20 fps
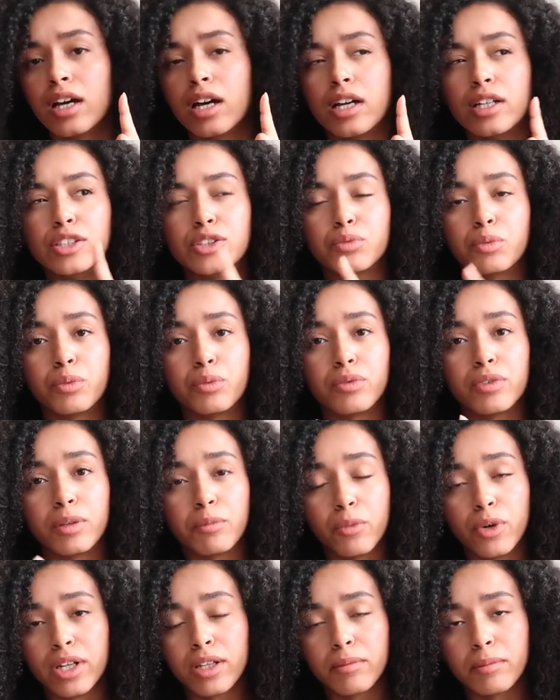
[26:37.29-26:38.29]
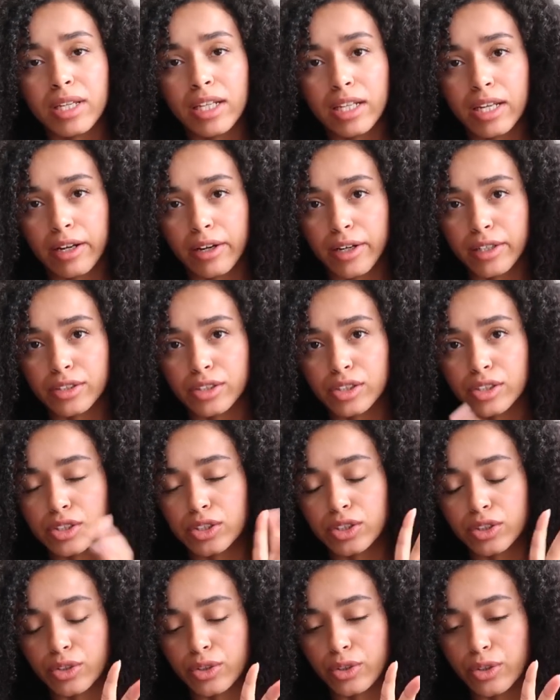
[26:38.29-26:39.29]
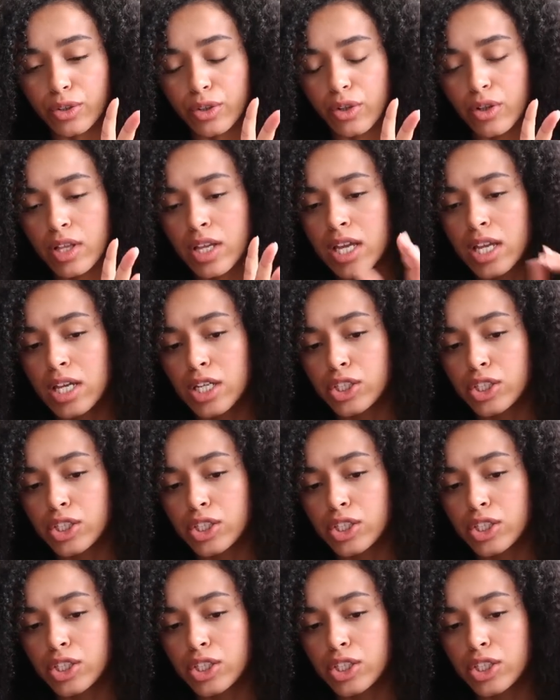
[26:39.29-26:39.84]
is one of the main characters, the girl.